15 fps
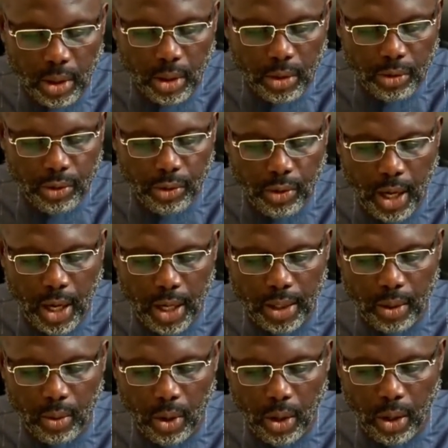throughout
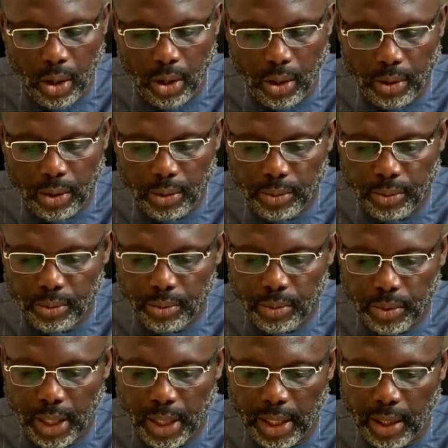the world
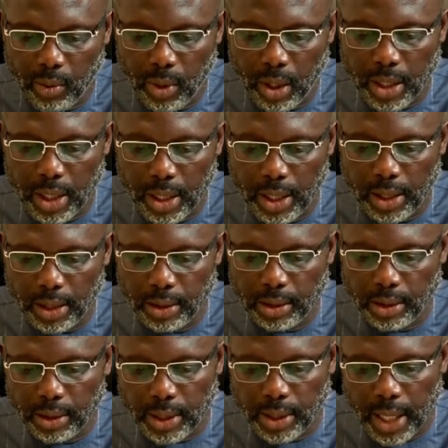that are
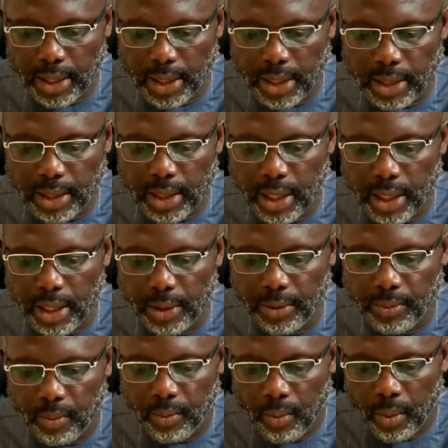working tirelessly
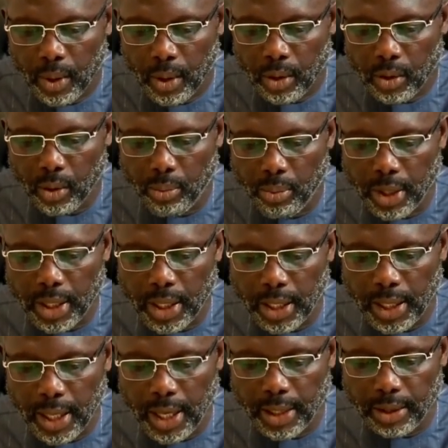to bring an
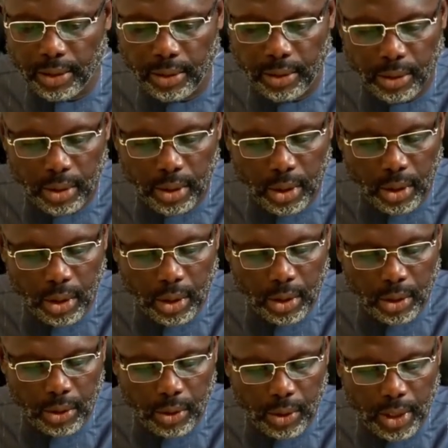end
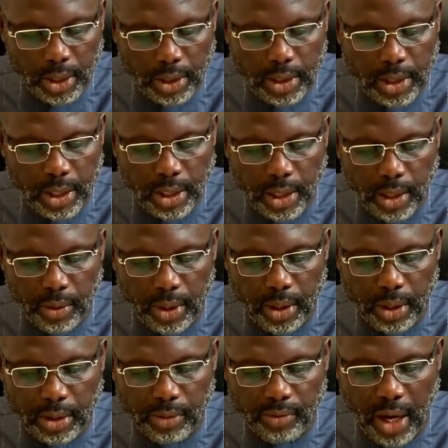to this
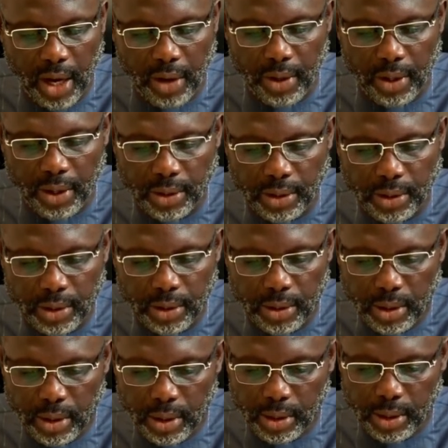dangerous virus
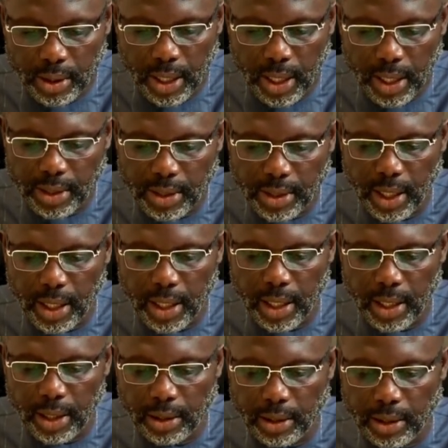that has
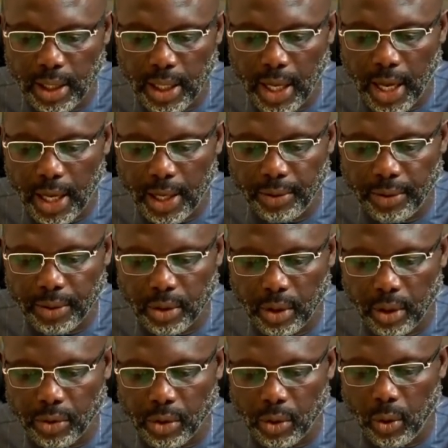taken the lives
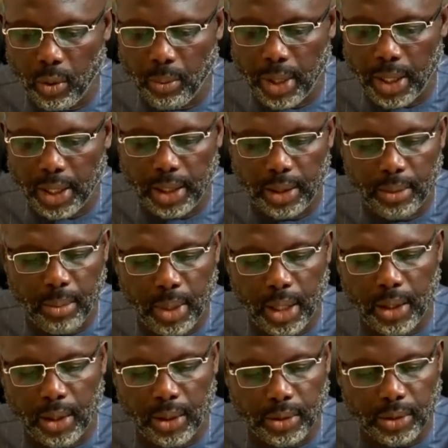of so many
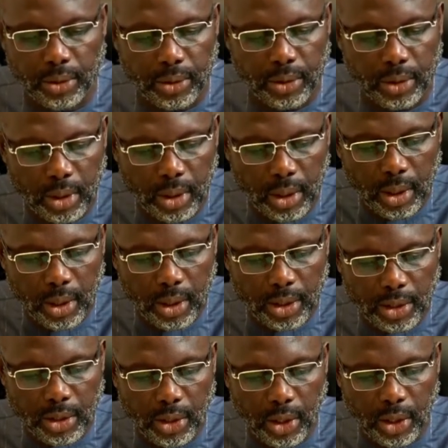millions
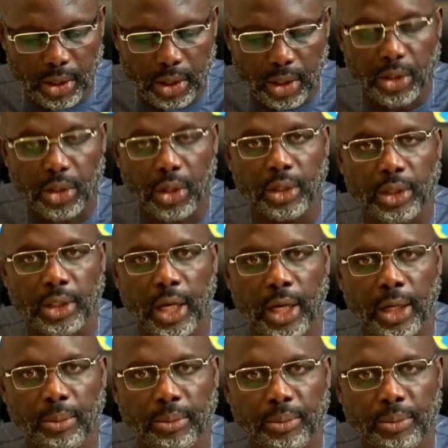in such a short time.